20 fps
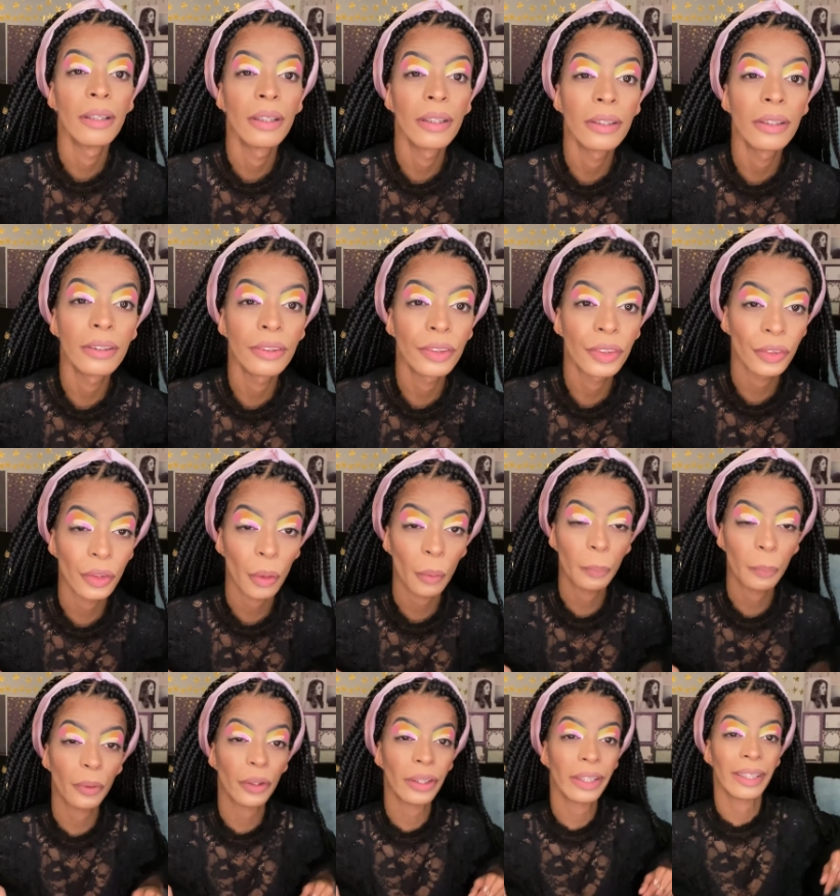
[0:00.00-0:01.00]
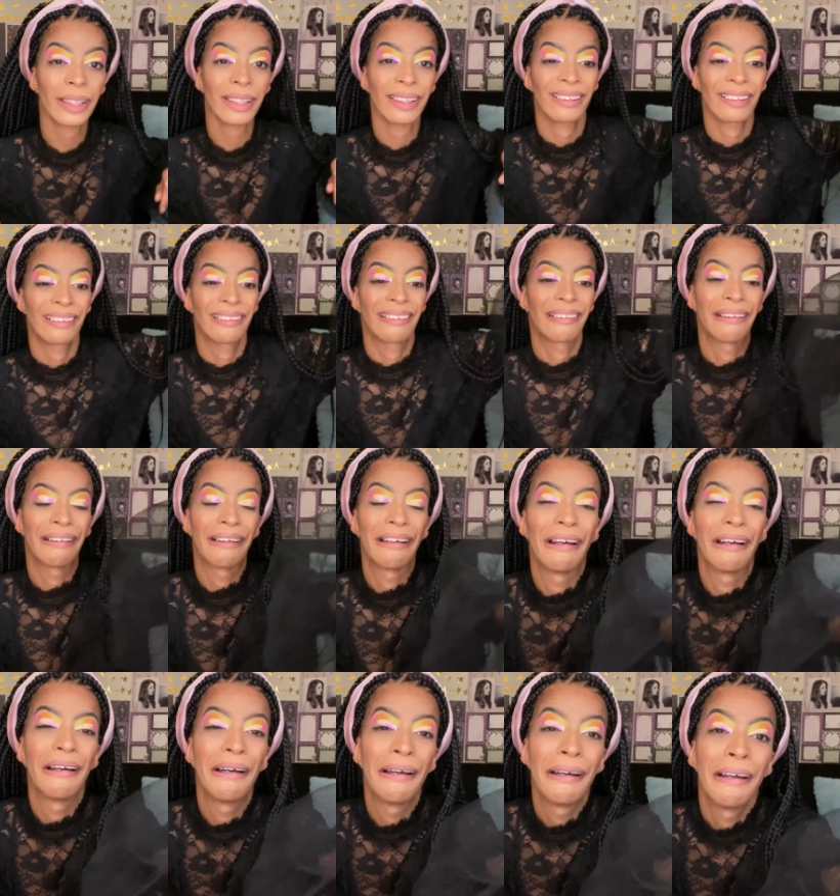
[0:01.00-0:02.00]
It's so pretty.
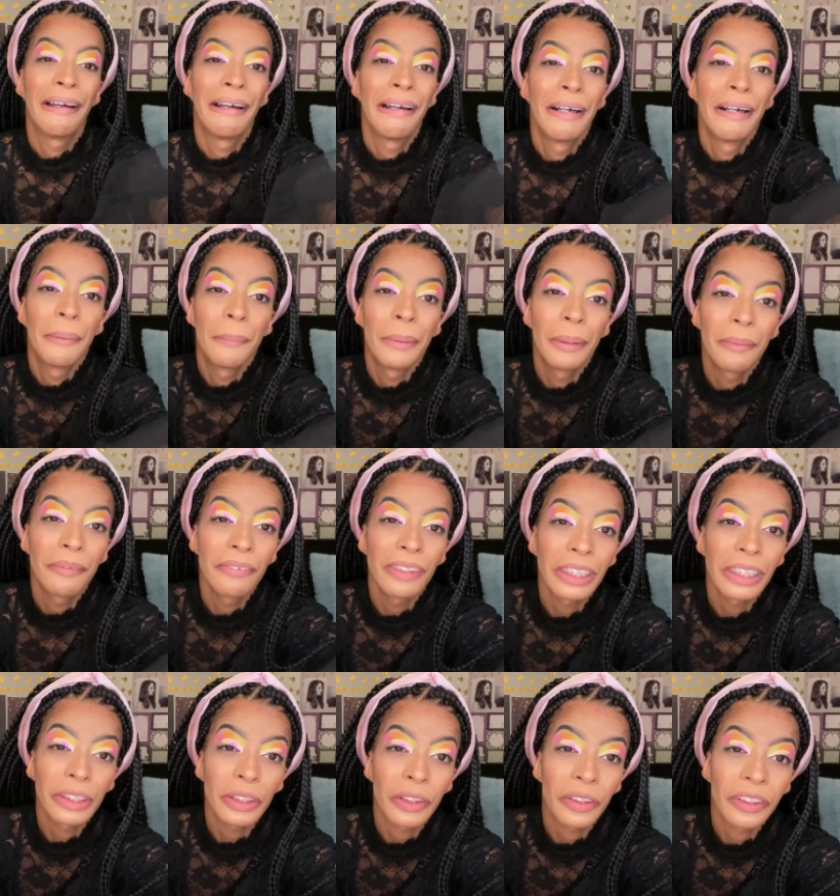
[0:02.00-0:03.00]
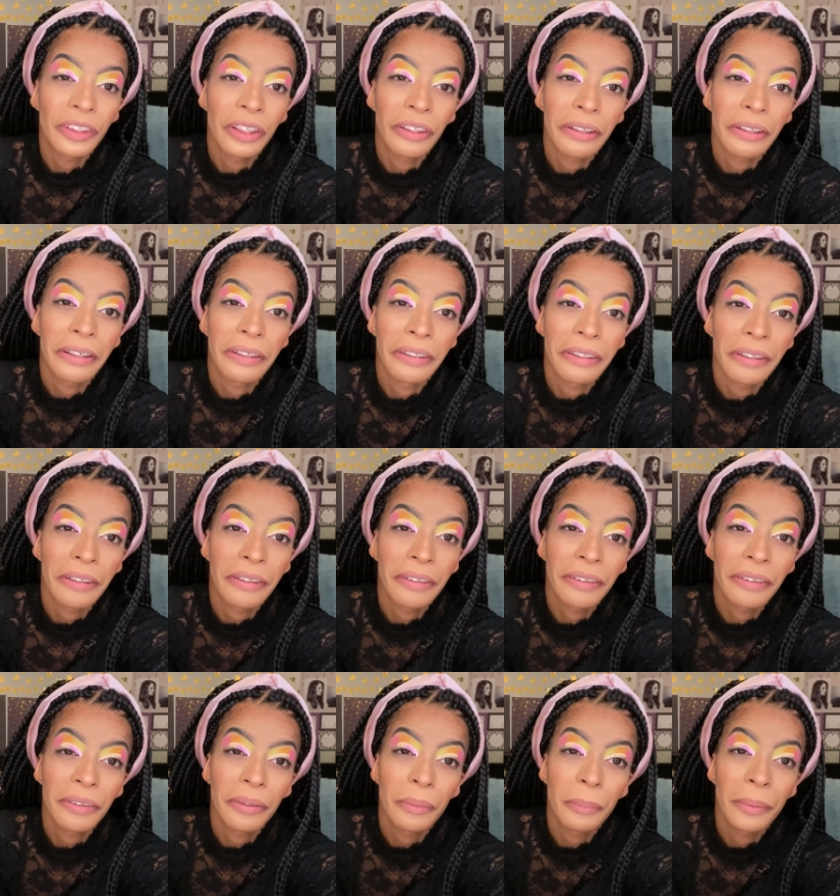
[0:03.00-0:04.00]
Maybe if I turn the light down a
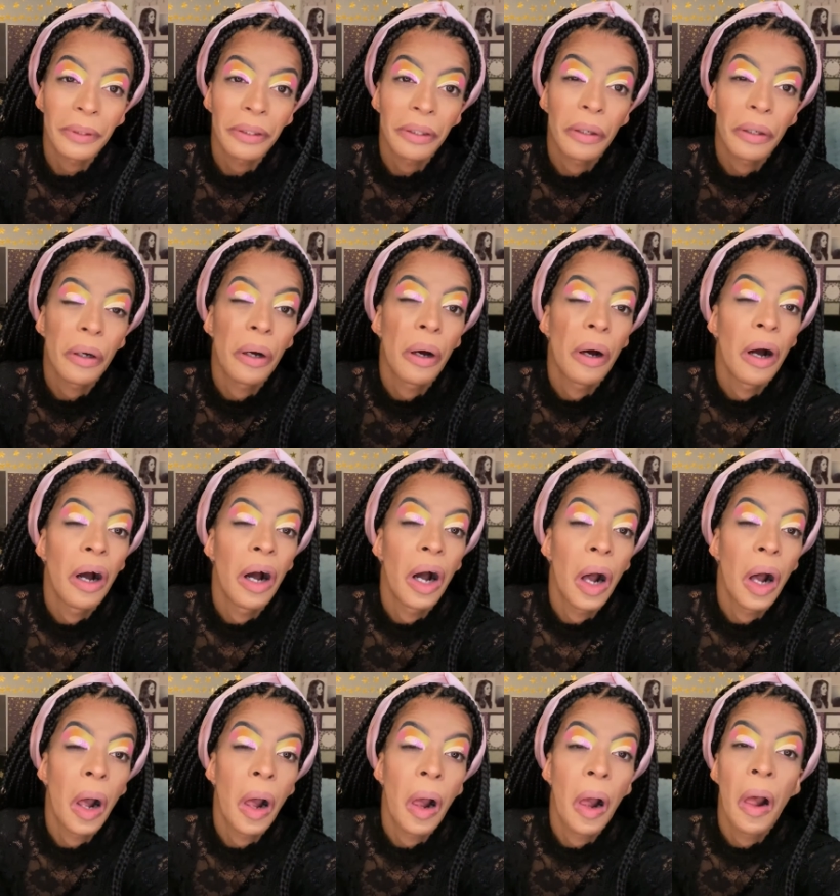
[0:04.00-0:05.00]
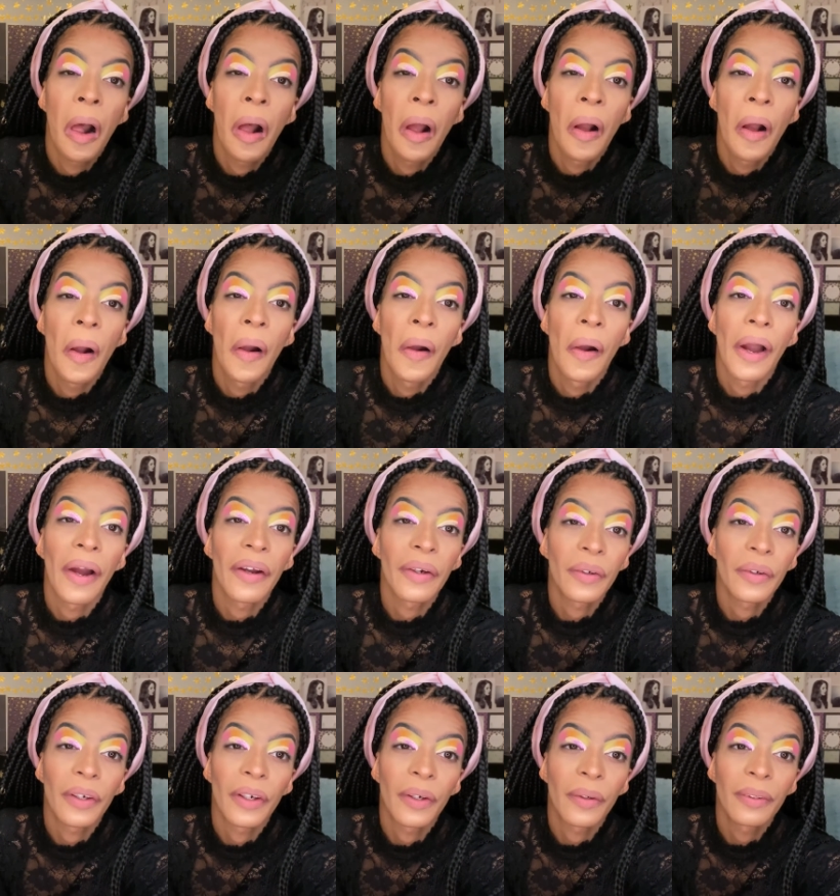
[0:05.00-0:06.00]
little bit. I don't
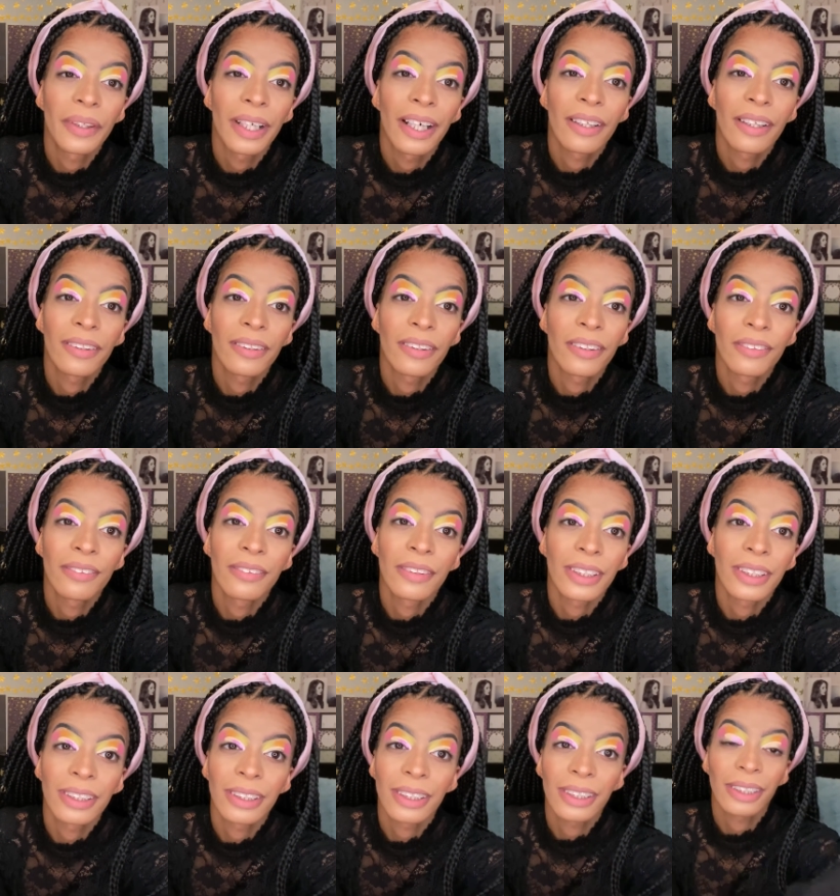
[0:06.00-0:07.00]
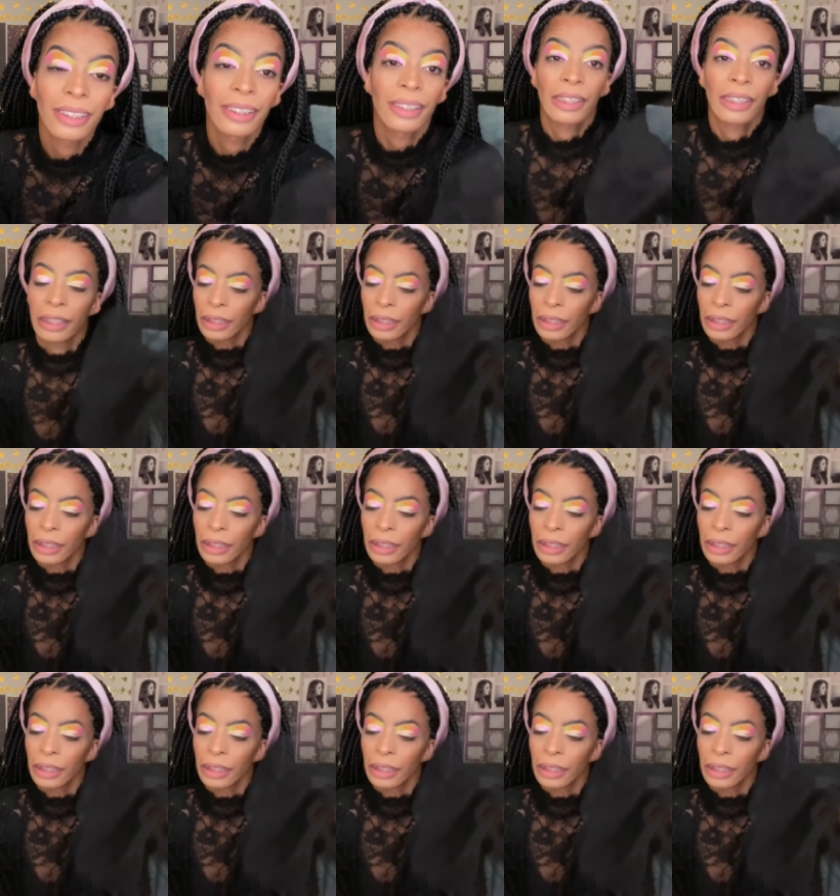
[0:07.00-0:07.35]
know if you can see.